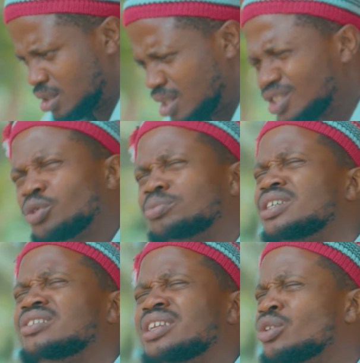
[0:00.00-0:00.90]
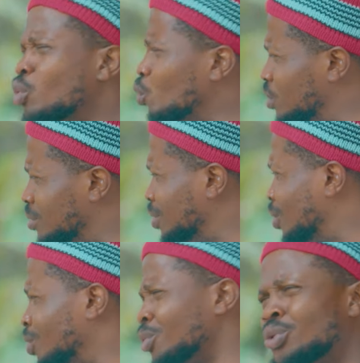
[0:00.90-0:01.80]
Is something really wrong with
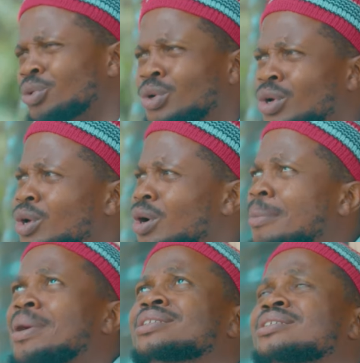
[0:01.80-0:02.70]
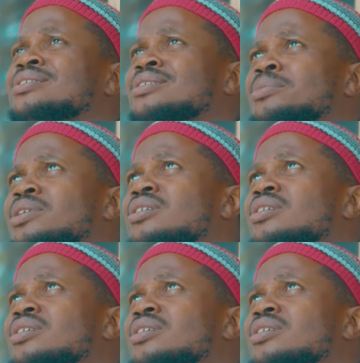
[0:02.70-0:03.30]
me or am I the dreaming?